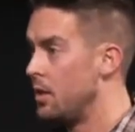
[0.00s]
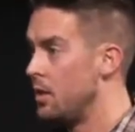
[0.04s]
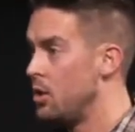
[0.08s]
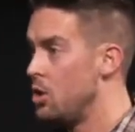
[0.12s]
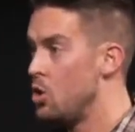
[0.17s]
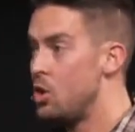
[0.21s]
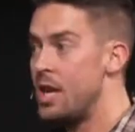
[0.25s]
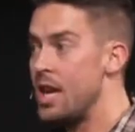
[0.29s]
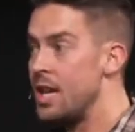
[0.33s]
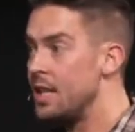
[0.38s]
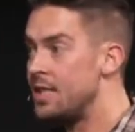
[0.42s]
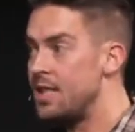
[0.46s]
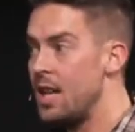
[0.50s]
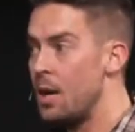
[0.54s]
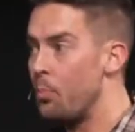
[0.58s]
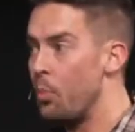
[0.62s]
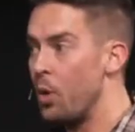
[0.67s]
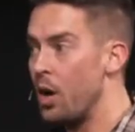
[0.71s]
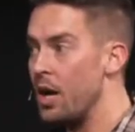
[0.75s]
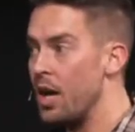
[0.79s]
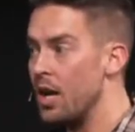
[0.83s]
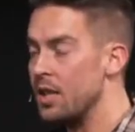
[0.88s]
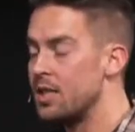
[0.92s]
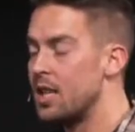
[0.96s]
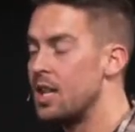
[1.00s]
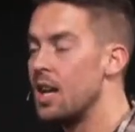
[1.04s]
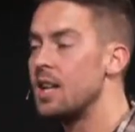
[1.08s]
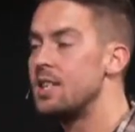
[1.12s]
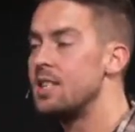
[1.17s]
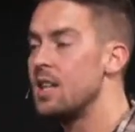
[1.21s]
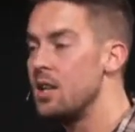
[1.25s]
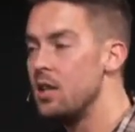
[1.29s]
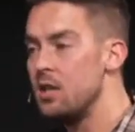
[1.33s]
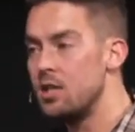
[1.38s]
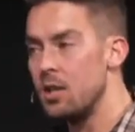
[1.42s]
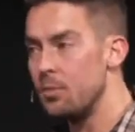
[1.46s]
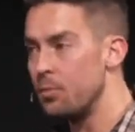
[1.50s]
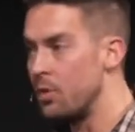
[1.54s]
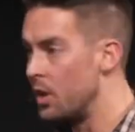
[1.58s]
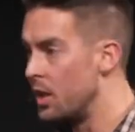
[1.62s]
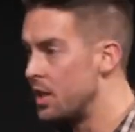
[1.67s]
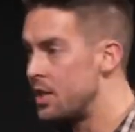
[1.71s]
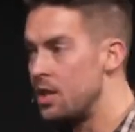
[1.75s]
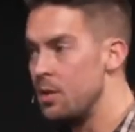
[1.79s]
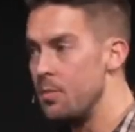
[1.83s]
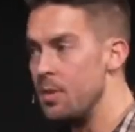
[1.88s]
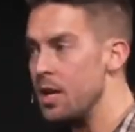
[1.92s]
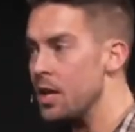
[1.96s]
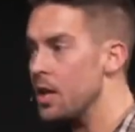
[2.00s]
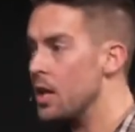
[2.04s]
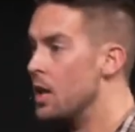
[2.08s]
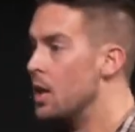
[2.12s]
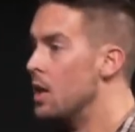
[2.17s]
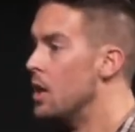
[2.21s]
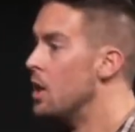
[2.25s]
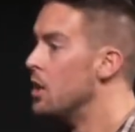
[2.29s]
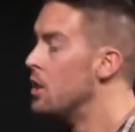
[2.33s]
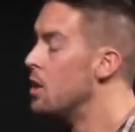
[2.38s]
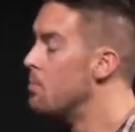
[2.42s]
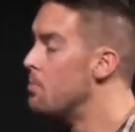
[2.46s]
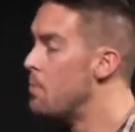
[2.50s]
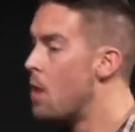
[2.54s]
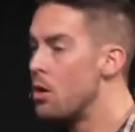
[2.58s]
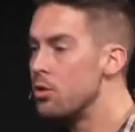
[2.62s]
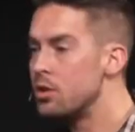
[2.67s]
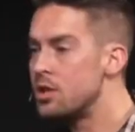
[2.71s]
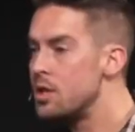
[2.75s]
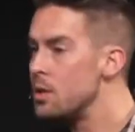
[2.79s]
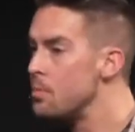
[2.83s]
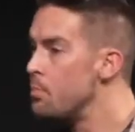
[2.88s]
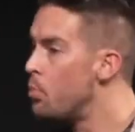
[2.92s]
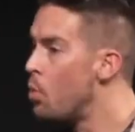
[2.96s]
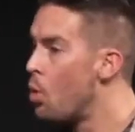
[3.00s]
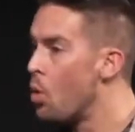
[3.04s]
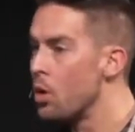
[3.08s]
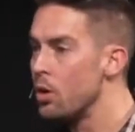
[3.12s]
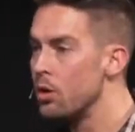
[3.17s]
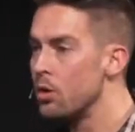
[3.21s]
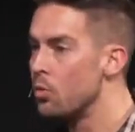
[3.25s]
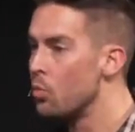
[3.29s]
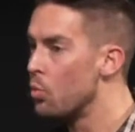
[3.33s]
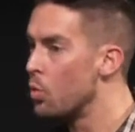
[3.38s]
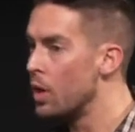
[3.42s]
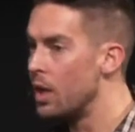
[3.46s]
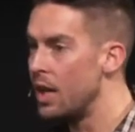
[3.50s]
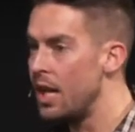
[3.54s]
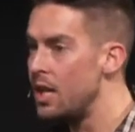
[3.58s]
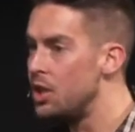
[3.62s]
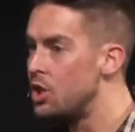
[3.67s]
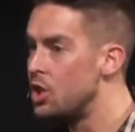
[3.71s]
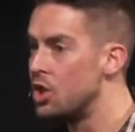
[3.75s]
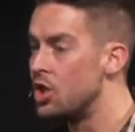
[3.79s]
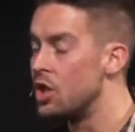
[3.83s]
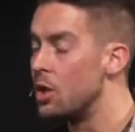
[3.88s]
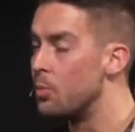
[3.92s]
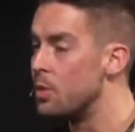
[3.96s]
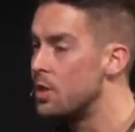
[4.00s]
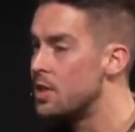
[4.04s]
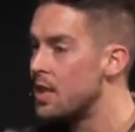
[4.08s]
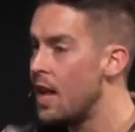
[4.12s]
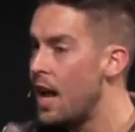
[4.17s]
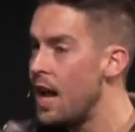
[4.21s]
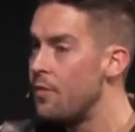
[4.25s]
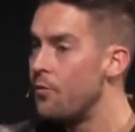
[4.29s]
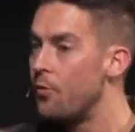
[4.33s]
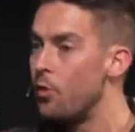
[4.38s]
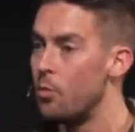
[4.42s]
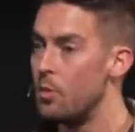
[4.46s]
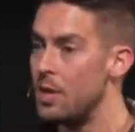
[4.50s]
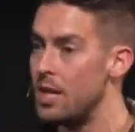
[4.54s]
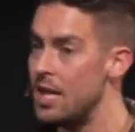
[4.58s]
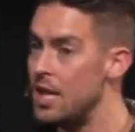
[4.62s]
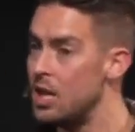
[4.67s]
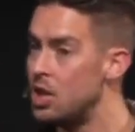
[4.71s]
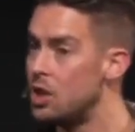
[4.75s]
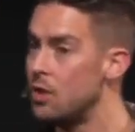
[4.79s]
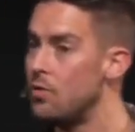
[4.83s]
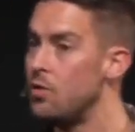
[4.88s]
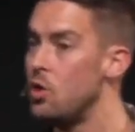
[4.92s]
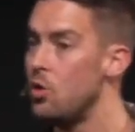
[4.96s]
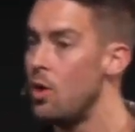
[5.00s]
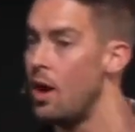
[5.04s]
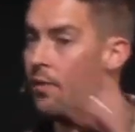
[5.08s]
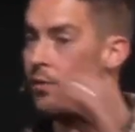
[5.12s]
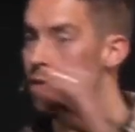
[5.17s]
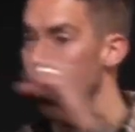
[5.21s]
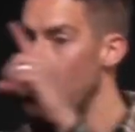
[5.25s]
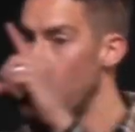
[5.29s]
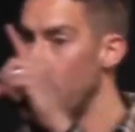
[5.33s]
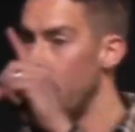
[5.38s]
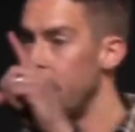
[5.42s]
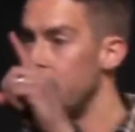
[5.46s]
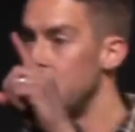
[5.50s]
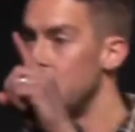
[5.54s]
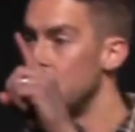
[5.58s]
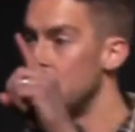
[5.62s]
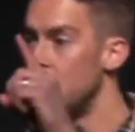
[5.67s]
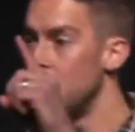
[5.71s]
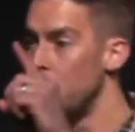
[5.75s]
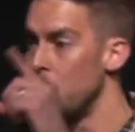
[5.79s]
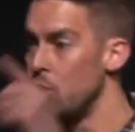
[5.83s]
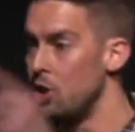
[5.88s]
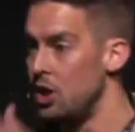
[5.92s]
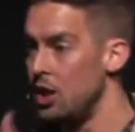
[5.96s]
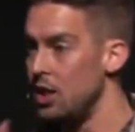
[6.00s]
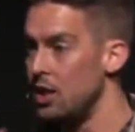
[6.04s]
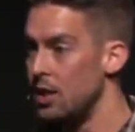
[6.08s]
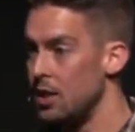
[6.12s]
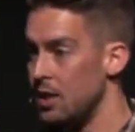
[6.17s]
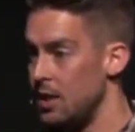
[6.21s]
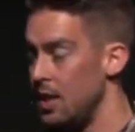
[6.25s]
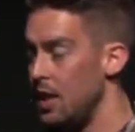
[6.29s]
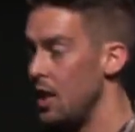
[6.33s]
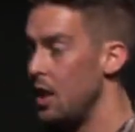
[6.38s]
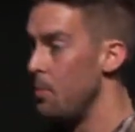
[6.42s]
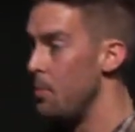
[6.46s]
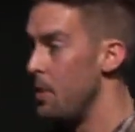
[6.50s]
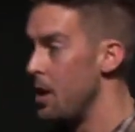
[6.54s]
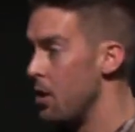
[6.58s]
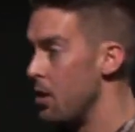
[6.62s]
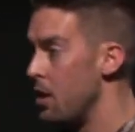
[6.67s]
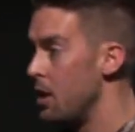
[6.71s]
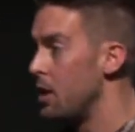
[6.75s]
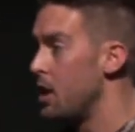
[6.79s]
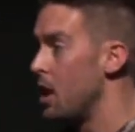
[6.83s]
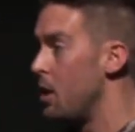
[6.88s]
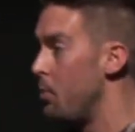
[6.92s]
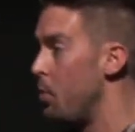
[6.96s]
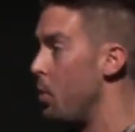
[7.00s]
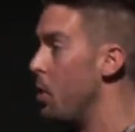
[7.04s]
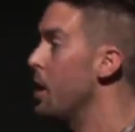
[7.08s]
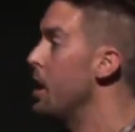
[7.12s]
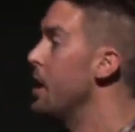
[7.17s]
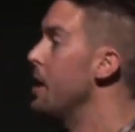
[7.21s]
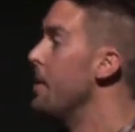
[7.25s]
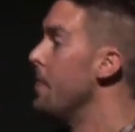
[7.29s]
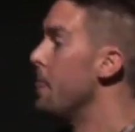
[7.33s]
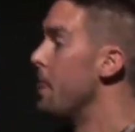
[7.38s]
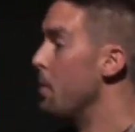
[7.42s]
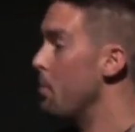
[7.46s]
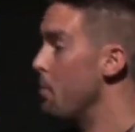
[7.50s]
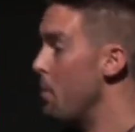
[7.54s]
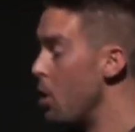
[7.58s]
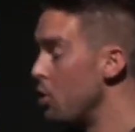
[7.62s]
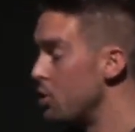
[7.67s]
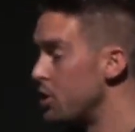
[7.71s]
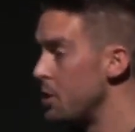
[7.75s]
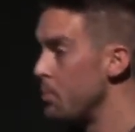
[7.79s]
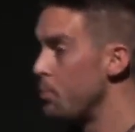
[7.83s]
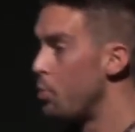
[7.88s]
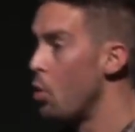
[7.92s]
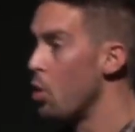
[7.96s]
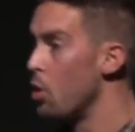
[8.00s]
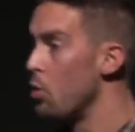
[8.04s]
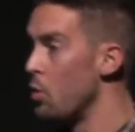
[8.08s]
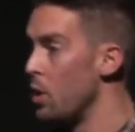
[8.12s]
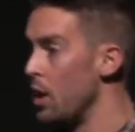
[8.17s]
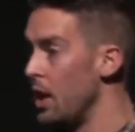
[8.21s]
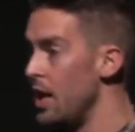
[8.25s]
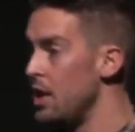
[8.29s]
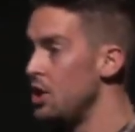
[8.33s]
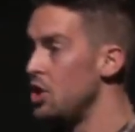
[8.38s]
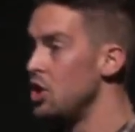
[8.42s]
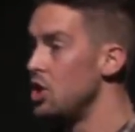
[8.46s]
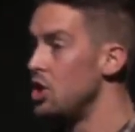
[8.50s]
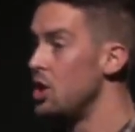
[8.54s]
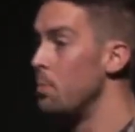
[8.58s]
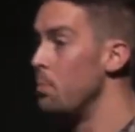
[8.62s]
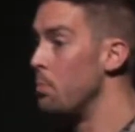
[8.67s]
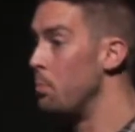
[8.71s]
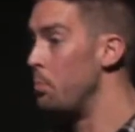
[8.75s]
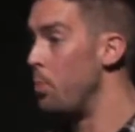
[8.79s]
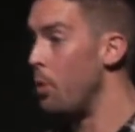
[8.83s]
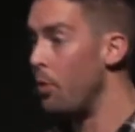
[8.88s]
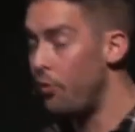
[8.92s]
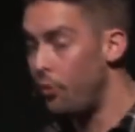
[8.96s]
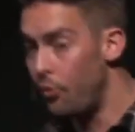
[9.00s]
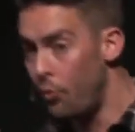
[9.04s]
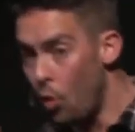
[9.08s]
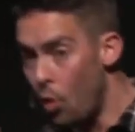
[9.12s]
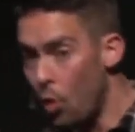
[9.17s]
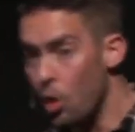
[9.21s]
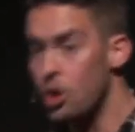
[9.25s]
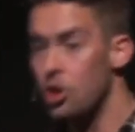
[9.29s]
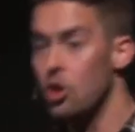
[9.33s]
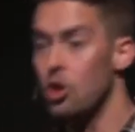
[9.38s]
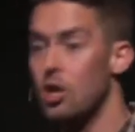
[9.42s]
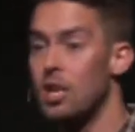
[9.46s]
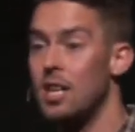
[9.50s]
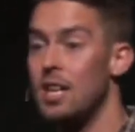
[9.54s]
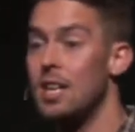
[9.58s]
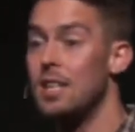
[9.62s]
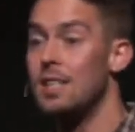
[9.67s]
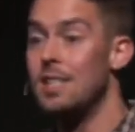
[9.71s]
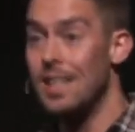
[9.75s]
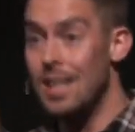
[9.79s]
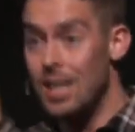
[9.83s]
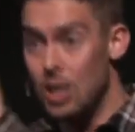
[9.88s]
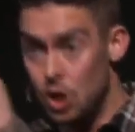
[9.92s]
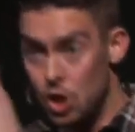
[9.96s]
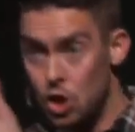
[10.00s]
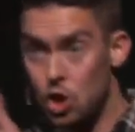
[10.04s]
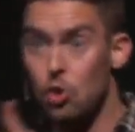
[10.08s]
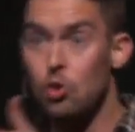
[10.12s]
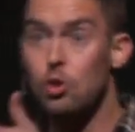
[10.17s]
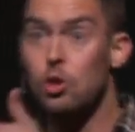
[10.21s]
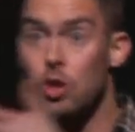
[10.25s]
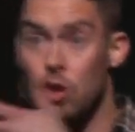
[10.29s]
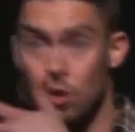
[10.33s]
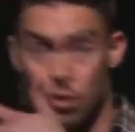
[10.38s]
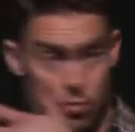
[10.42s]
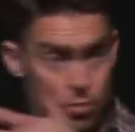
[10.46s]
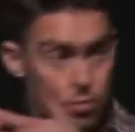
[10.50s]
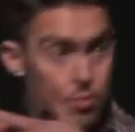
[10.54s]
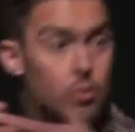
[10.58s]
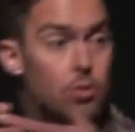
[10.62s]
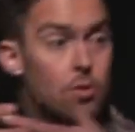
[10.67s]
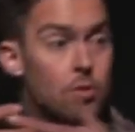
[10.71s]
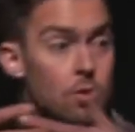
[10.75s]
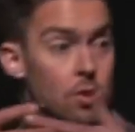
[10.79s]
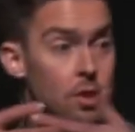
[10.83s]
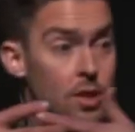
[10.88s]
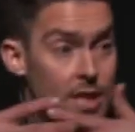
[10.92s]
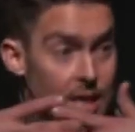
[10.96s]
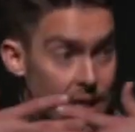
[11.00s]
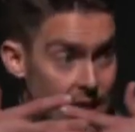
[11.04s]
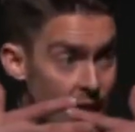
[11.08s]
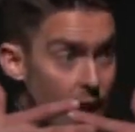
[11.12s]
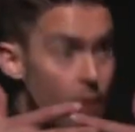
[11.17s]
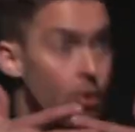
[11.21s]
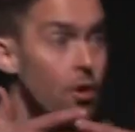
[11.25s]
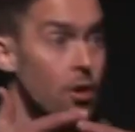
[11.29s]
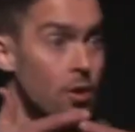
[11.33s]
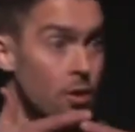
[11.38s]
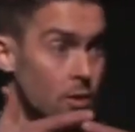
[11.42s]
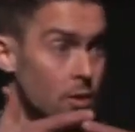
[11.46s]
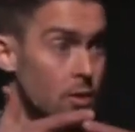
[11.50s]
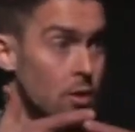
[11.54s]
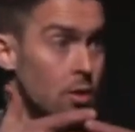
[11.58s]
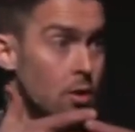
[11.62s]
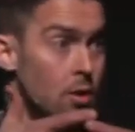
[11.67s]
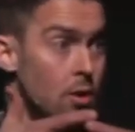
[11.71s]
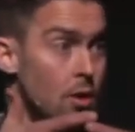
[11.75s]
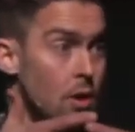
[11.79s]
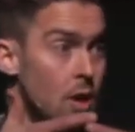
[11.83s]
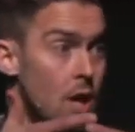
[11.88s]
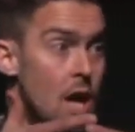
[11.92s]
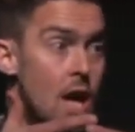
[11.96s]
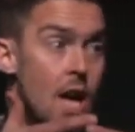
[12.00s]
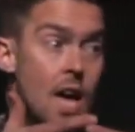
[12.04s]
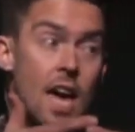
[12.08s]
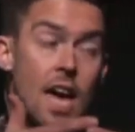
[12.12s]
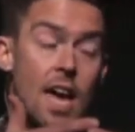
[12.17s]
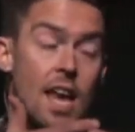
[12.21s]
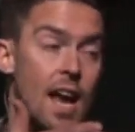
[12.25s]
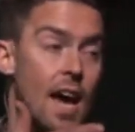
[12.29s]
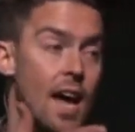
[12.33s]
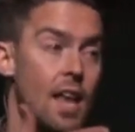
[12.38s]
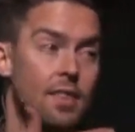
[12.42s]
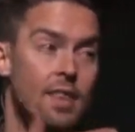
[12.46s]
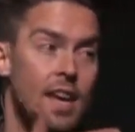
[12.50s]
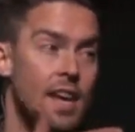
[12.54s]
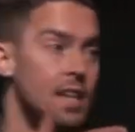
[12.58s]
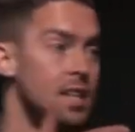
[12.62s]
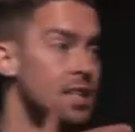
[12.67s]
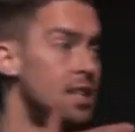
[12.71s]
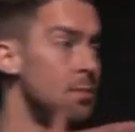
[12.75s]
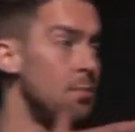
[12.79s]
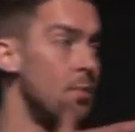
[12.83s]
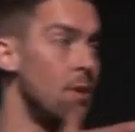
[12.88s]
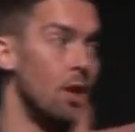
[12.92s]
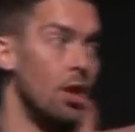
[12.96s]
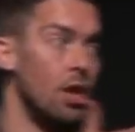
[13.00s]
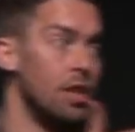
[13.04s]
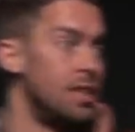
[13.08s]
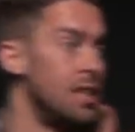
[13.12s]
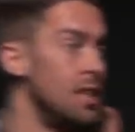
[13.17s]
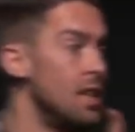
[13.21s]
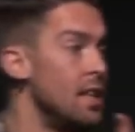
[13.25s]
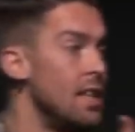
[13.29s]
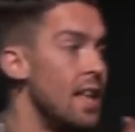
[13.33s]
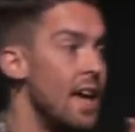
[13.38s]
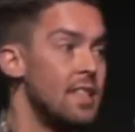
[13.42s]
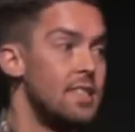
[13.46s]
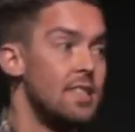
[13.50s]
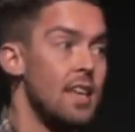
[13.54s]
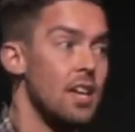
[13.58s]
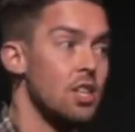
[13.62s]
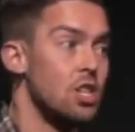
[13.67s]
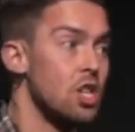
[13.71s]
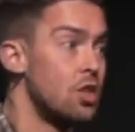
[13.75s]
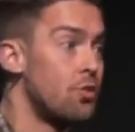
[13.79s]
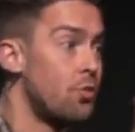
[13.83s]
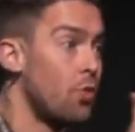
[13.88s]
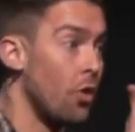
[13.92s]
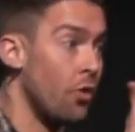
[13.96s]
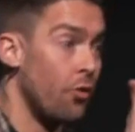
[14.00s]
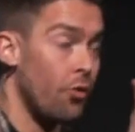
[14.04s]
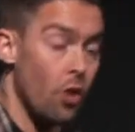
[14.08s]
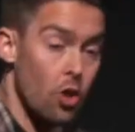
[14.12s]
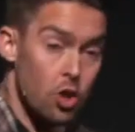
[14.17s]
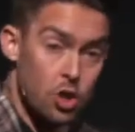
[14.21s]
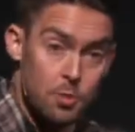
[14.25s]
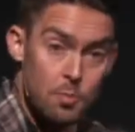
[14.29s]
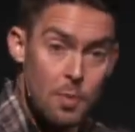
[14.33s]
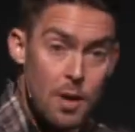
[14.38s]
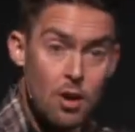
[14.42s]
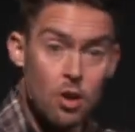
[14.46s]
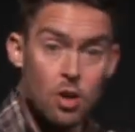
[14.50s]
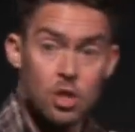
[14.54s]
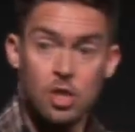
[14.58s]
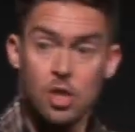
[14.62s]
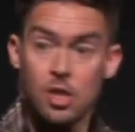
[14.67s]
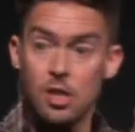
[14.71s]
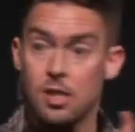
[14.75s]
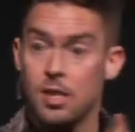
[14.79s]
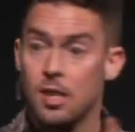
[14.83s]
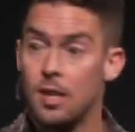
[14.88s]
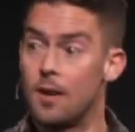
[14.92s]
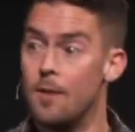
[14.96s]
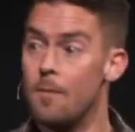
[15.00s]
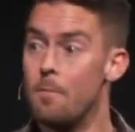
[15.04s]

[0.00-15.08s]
You can't separate us. Can I tell you something? Listen to me. The most important relationship, aside from each of you having a relationship with Jesus in a married couple, the most important relationship before your kids is you two together. And I, that doesn't, listen, that's not just for first marriages,